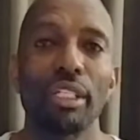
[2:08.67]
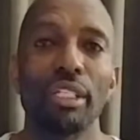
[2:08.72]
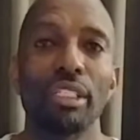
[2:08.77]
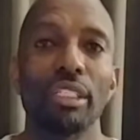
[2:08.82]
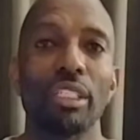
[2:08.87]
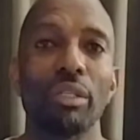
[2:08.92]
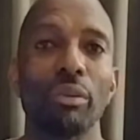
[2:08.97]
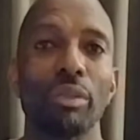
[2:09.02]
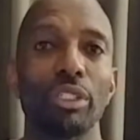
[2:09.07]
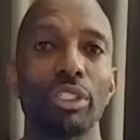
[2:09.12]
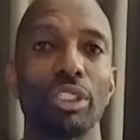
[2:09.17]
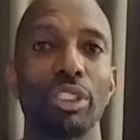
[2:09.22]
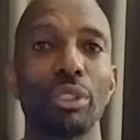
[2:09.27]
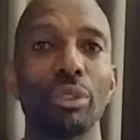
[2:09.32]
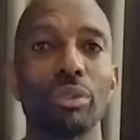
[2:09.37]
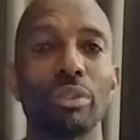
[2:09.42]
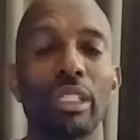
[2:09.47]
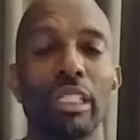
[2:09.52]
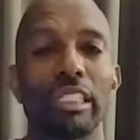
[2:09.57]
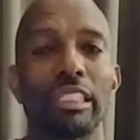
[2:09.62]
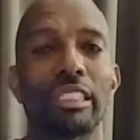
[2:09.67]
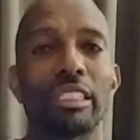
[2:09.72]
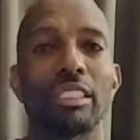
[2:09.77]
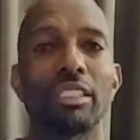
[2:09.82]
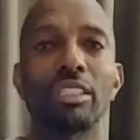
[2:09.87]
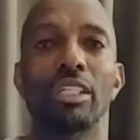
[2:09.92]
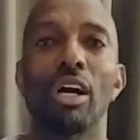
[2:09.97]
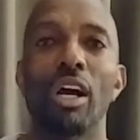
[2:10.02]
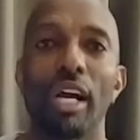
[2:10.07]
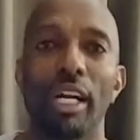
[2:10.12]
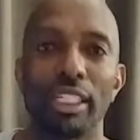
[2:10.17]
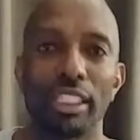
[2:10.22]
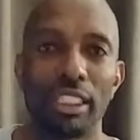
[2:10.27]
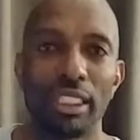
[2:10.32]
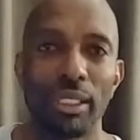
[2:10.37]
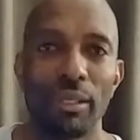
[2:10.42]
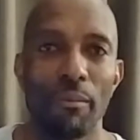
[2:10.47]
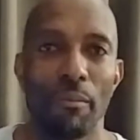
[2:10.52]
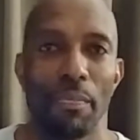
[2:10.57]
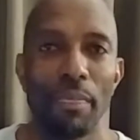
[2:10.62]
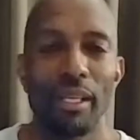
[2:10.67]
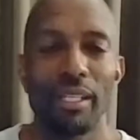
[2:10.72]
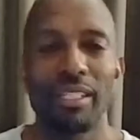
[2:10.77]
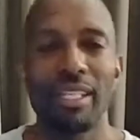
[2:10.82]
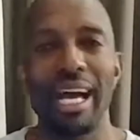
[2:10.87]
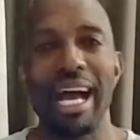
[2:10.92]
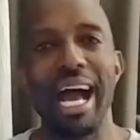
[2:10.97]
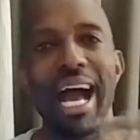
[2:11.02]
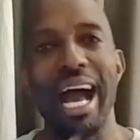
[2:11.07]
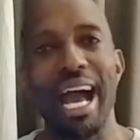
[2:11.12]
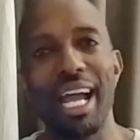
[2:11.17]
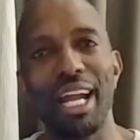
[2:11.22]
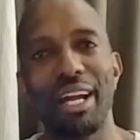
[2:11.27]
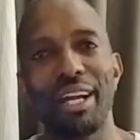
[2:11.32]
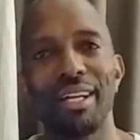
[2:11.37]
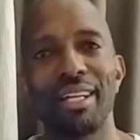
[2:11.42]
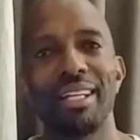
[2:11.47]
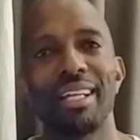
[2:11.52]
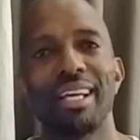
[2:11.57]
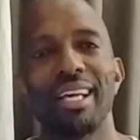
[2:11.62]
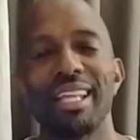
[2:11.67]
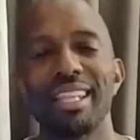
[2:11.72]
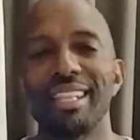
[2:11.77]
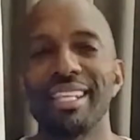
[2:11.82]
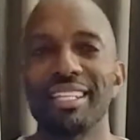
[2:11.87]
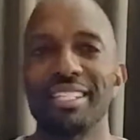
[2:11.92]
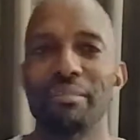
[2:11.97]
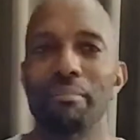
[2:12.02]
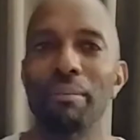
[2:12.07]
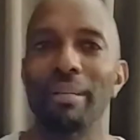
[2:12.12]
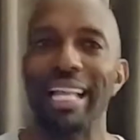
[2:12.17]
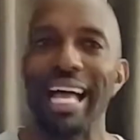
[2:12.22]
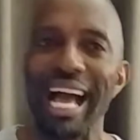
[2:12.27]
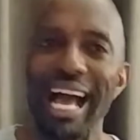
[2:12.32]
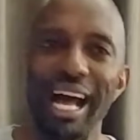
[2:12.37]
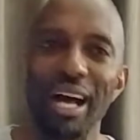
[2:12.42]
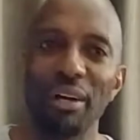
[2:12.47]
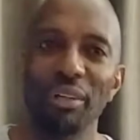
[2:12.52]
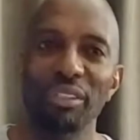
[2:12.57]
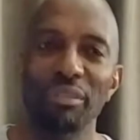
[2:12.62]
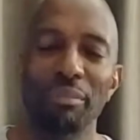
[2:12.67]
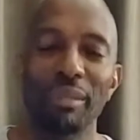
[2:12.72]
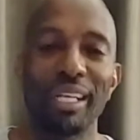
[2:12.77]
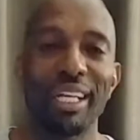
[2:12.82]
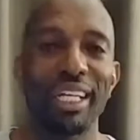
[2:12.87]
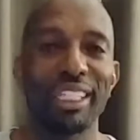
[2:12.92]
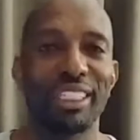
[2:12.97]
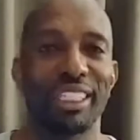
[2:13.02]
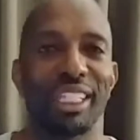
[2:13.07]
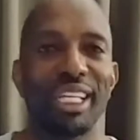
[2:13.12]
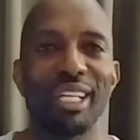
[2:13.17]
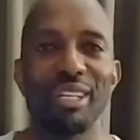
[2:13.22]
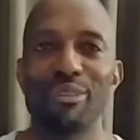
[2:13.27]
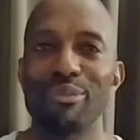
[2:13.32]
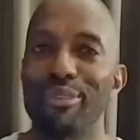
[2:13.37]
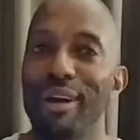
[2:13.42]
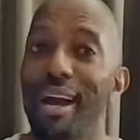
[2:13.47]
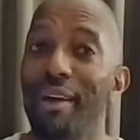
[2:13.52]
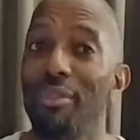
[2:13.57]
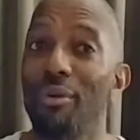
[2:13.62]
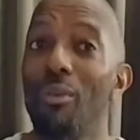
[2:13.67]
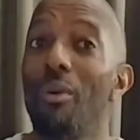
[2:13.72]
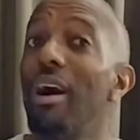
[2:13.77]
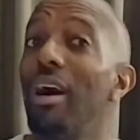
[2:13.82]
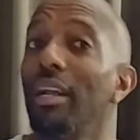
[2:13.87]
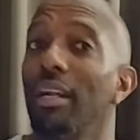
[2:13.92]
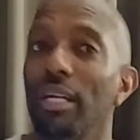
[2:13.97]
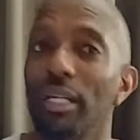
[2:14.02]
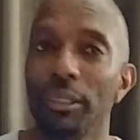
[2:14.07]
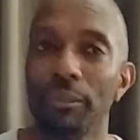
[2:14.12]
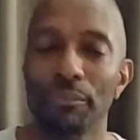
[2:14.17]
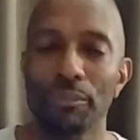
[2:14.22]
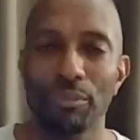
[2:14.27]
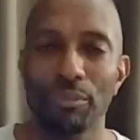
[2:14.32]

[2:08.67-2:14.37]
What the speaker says: She was using starch to iron this blouse because she couldn't find the water.